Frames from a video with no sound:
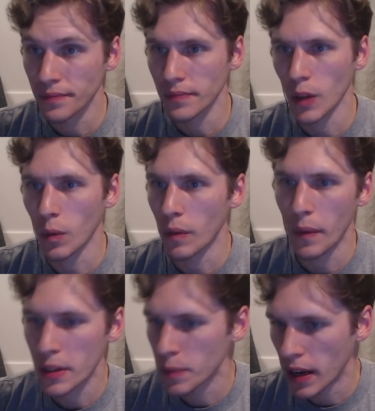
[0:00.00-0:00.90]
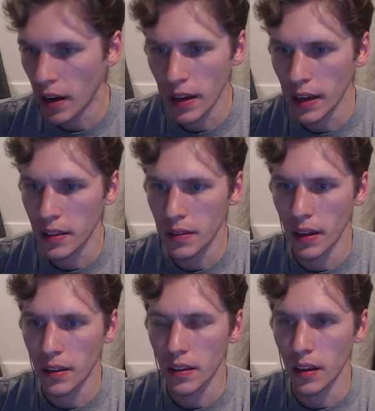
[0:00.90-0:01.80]
Open oh, up MS Paint? Oh yeah, I could do that.
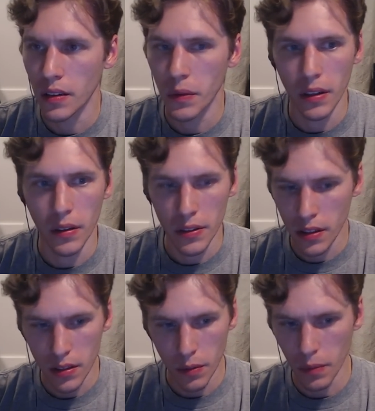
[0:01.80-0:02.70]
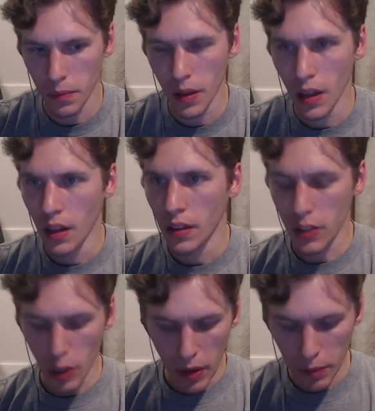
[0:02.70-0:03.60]
Okay, here we go. Let's just open up Let's
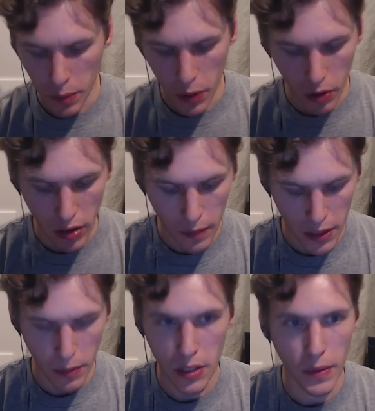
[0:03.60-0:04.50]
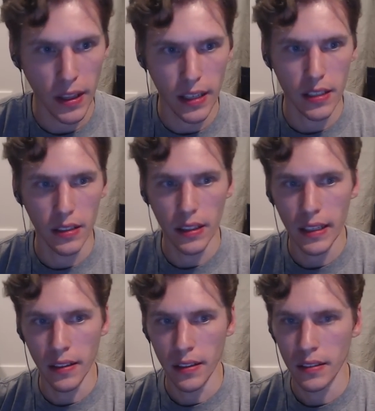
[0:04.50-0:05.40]
open up the program that's about to be, like,
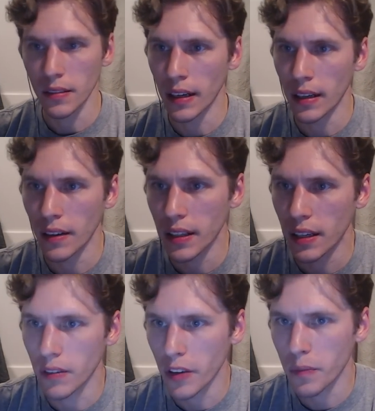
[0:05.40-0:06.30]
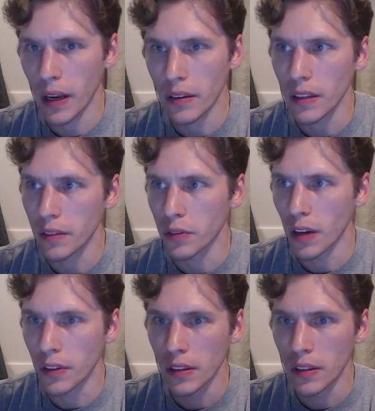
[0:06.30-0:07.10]
deleted, right? Aren't they getting rid of paint, like, forever?